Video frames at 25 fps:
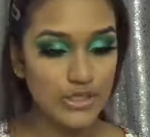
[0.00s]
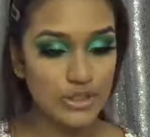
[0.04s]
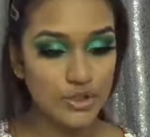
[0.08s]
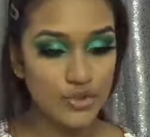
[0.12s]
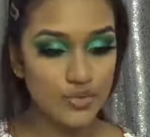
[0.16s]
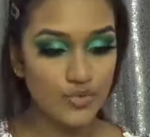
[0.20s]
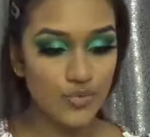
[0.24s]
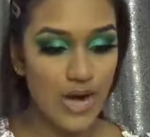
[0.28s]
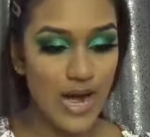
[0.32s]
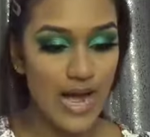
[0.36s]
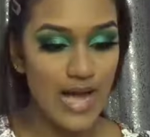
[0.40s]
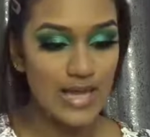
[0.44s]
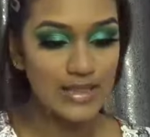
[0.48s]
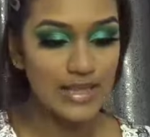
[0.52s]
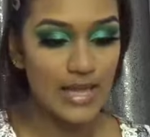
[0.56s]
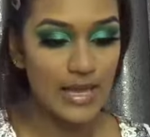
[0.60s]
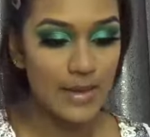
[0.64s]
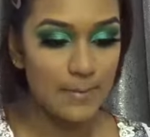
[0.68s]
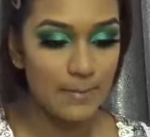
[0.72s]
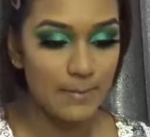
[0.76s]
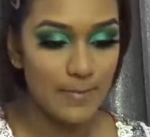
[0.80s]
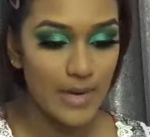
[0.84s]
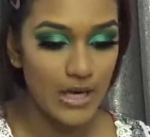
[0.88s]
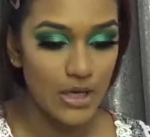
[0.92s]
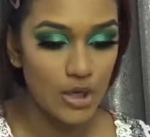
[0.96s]
And to
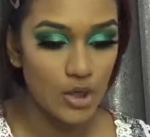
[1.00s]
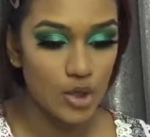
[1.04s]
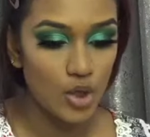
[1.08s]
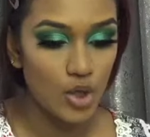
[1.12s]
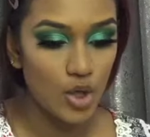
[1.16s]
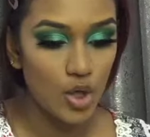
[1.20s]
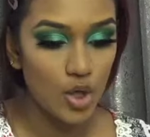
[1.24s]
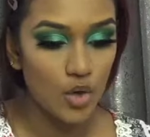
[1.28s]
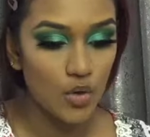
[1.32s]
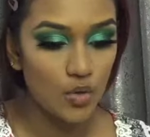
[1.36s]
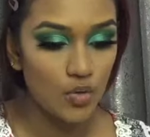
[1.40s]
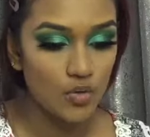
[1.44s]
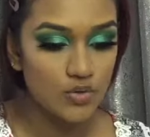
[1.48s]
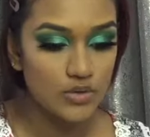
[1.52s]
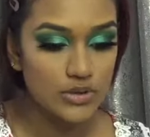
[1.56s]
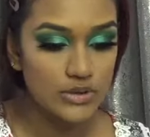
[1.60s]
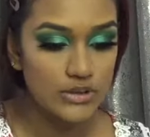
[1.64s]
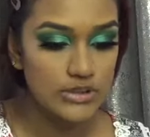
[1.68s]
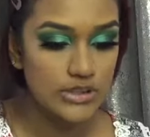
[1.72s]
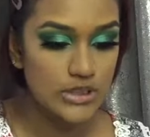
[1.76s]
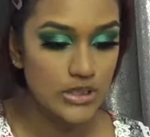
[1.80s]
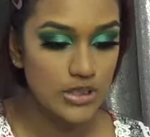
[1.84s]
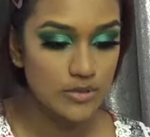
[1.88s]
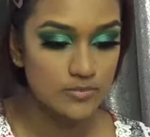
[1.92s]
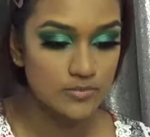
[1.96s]
highlight my
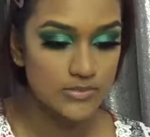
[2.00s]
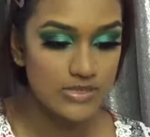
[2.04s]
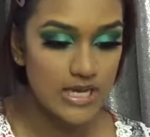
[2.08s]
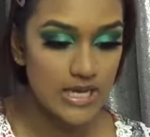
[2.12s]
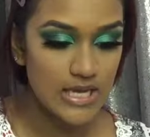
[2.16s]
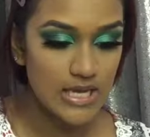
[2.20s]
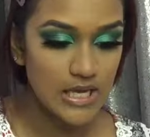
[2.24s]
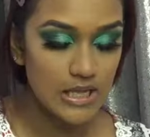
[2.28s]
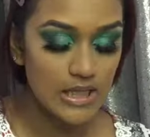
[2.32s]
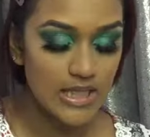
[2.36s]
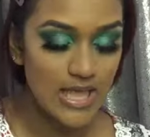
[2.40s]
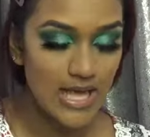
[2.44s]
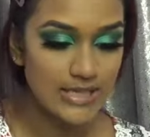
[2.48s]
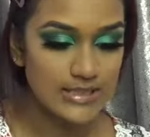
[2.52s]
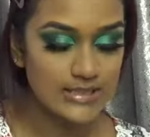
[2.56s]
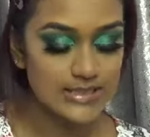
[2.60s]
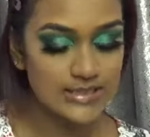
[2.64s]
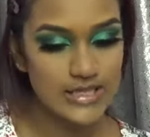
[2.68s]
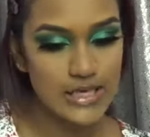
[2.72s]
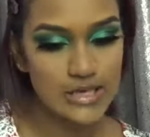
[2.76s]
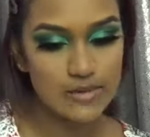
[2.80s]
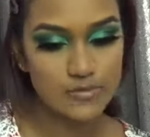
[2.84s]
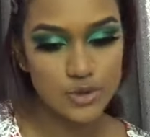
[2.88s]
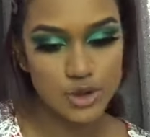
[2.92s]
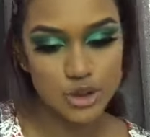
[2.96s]
nose, I'm taking that
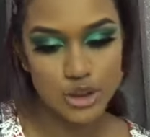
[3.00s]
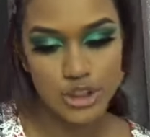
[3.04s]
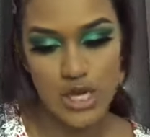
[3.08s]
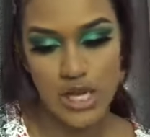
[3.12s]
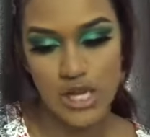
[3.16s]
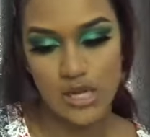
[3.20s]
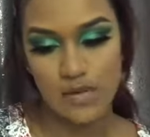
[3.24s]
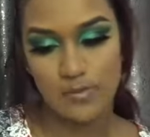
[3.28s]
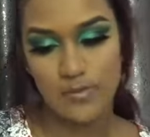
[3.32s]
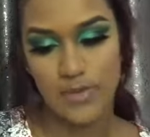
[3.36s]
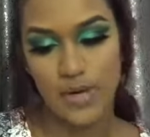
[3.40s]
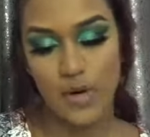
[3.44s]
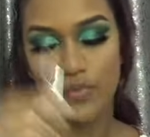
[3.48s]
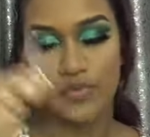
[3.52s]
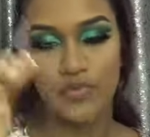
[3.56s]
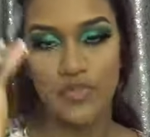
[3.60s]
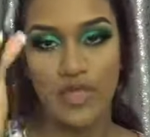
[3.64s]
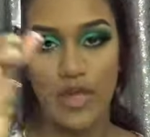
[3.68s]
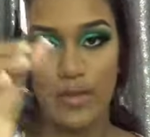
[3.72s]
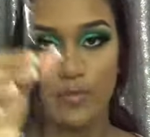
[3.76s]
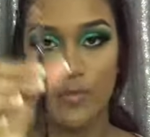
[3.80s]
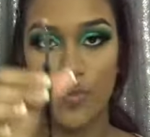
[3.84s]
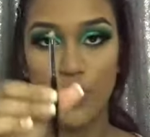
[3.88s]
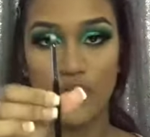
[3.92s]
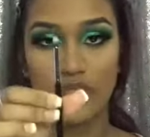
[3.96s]
same shade but with
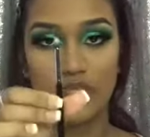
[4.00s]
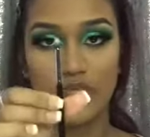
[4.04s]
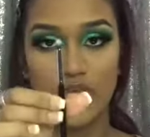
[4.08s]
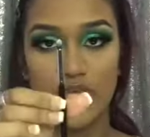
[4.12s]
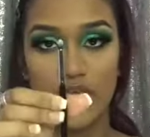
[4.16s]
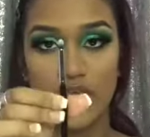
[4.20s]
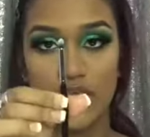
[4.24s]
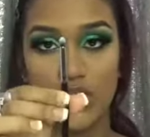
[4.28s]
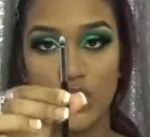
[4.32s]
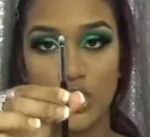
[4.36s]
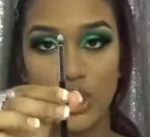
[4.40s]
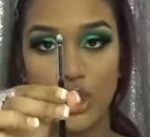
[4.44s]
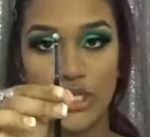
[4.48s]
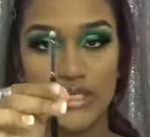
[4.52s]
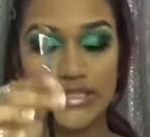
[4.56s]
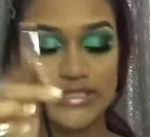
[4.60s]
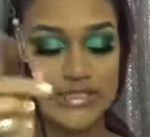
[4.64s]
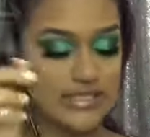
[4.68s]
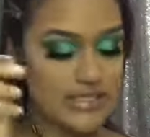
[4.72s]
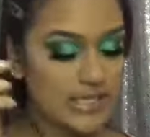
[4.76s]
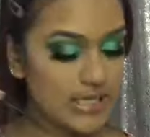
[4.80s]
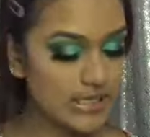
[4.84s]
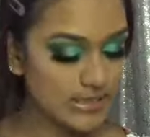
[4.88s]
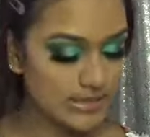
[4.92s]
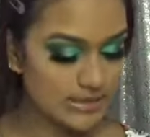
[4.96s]
a Morphe
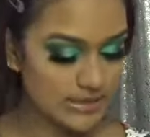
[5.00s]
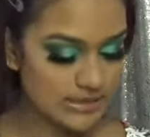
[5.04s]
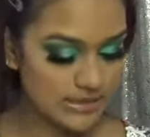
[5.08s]
E36.